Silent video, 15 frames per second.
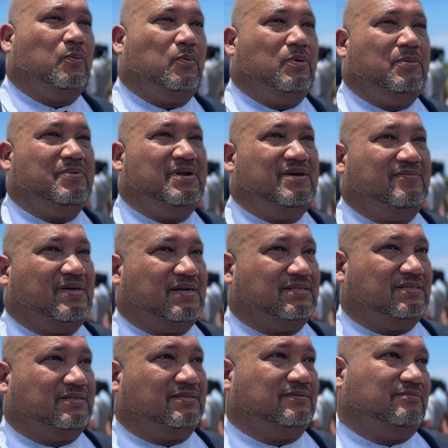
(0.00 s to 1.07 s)
We believe
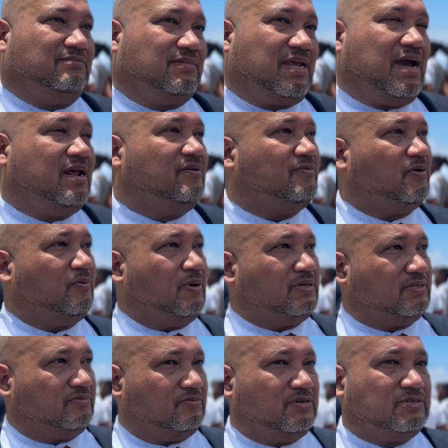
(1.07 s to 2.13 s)
that's kind of a
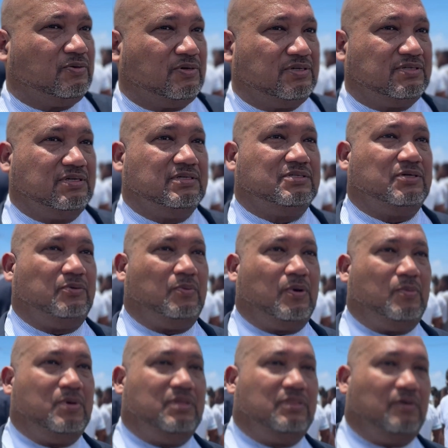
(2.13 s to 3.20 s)
waste of resources. So
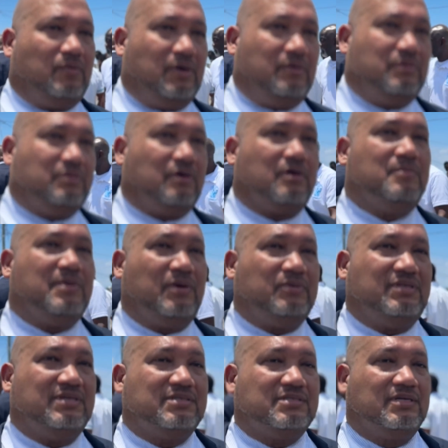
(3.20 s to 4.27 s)
what we thought
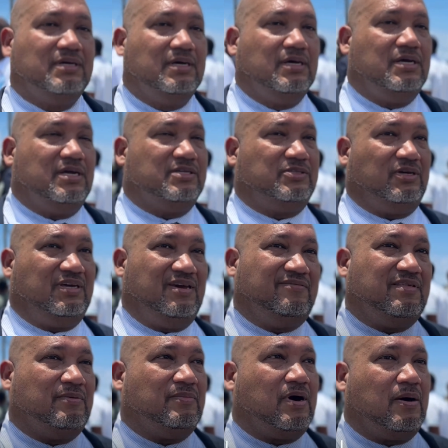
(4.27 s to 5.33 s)
about is to give
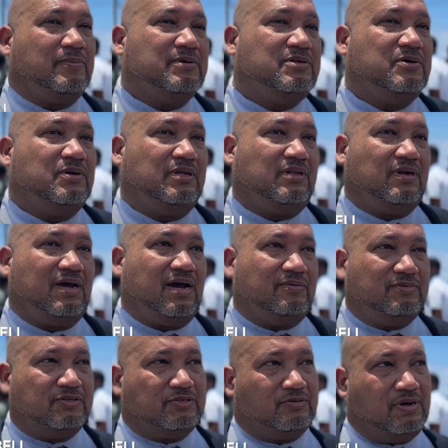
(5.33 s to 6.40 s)
them opportunity to
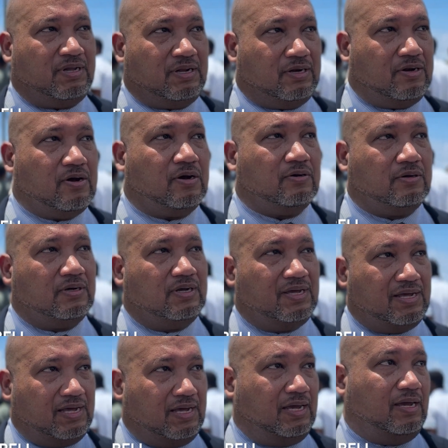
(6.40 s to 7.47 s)
have the training done
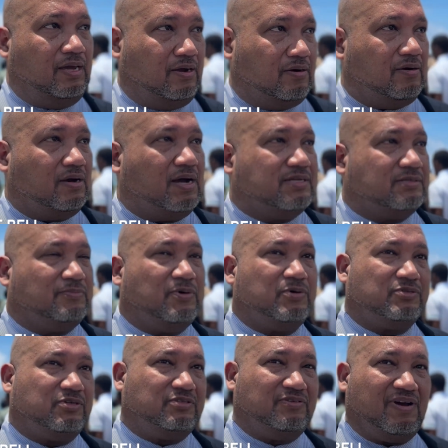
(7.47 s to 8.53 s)
here as
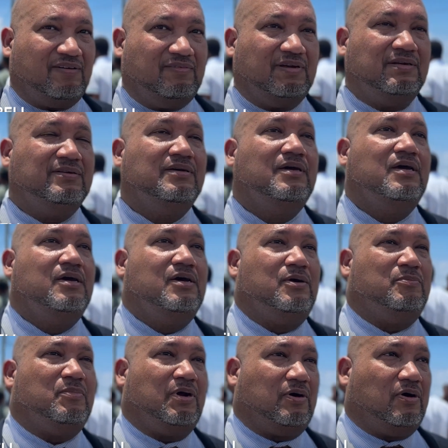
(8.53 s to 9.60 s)
opposed to traveling,
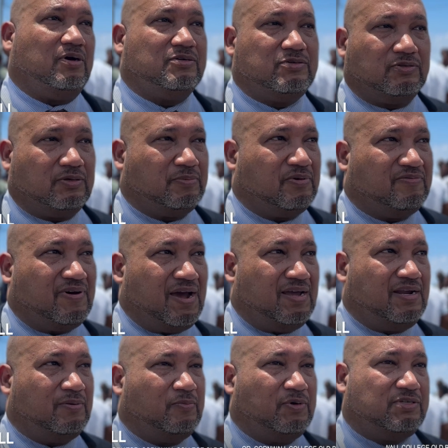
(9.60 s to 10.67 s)
but also to
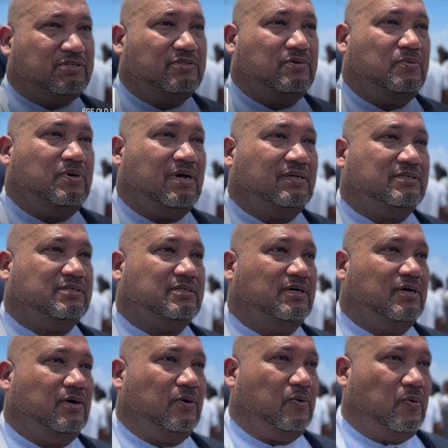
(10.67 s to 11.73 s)
provide them with students
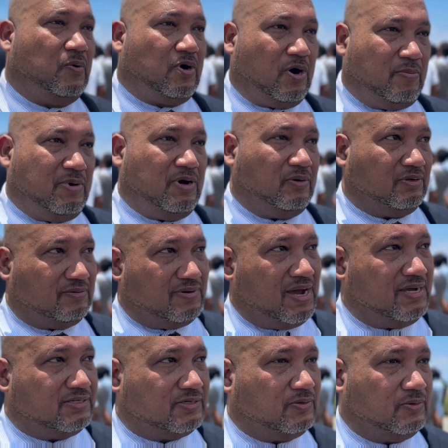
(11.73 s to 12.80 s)
who, coming out of
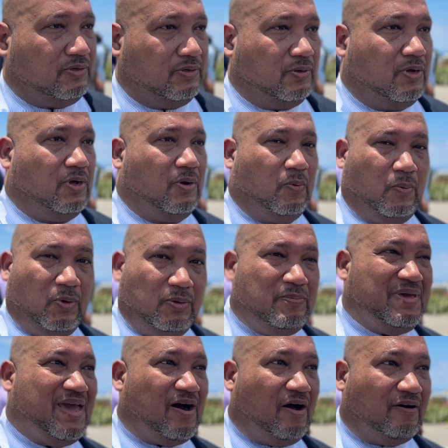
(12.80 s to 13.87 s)
high school, will
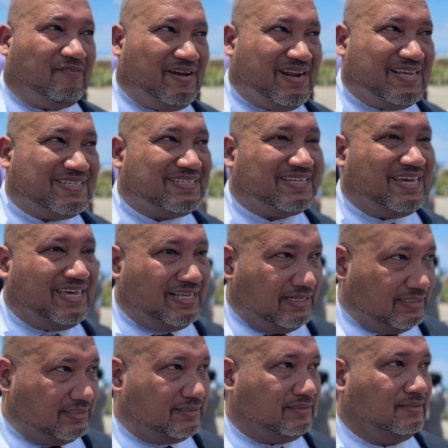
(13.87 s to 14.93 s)
be already
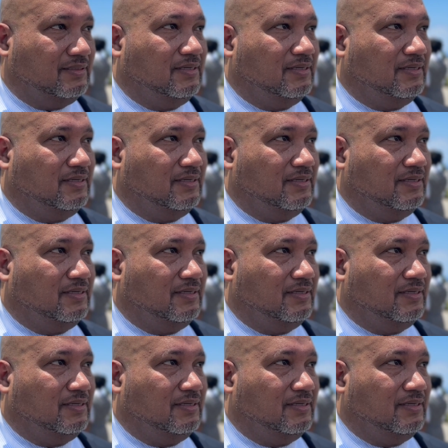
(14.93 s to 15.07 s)
skilled